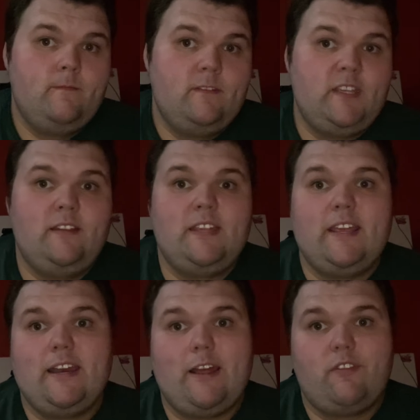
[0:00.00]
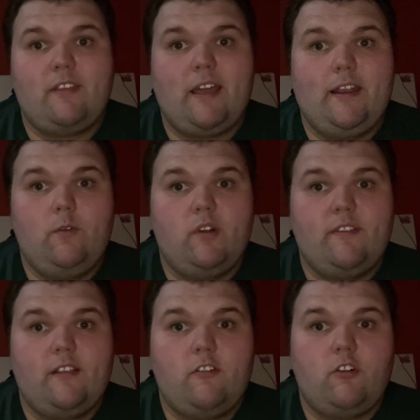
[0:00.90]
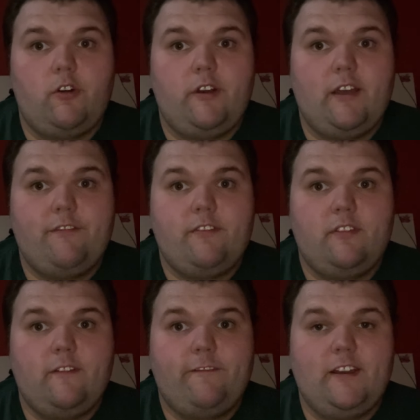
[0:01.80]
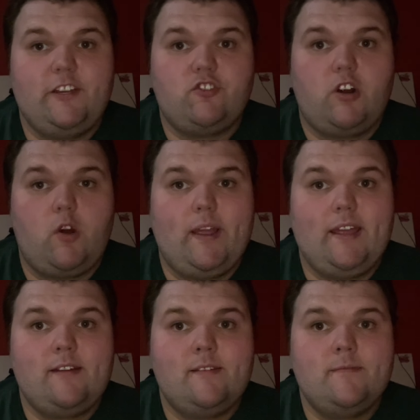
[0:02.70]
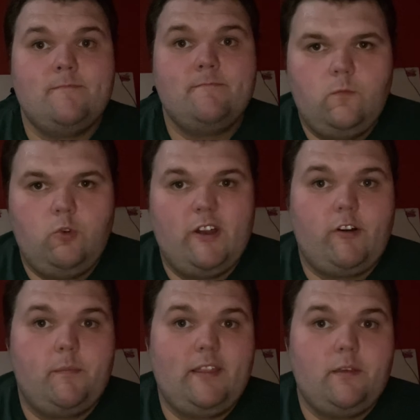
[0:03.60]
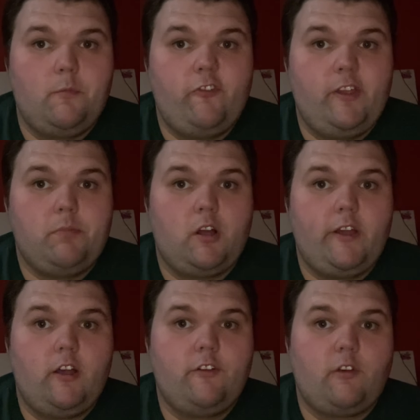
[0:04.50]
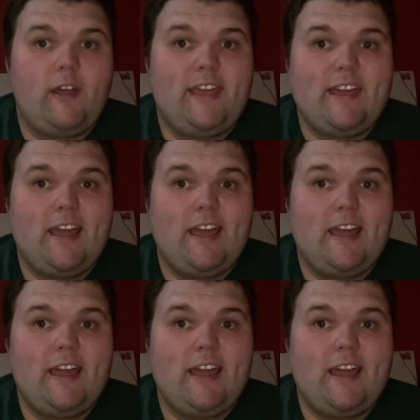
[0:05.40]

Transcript: then take it outside once it's grown enough to finish growing. Whoever made the movie probably also had that